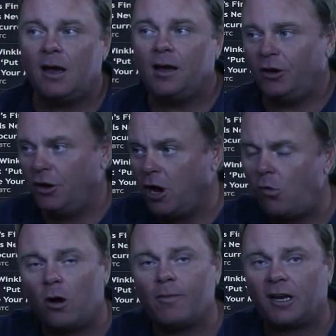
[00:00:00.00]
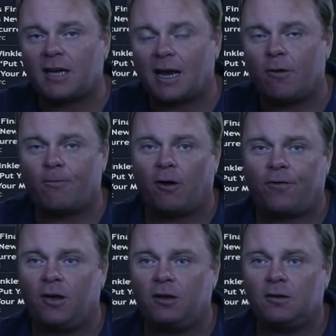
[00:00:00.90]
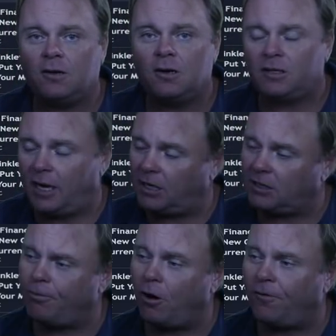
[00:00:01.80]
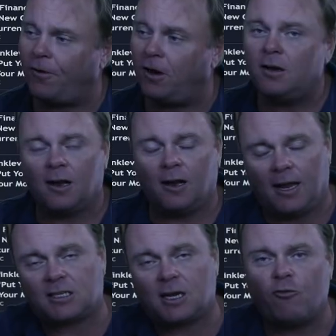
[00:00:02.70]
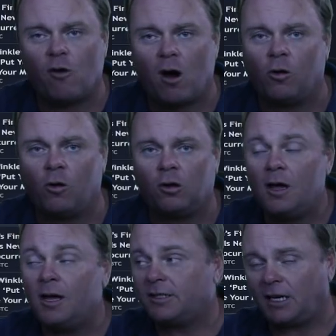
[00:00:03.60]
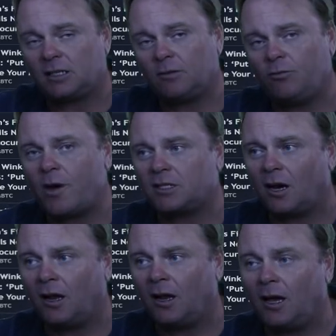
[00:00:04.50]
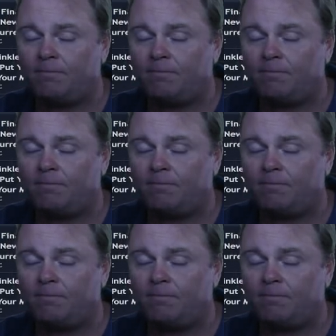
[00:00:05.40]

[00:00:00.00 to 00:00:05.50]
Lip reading: Know where I'm going to take my profit, take some profit, let some roll, take some US dollar,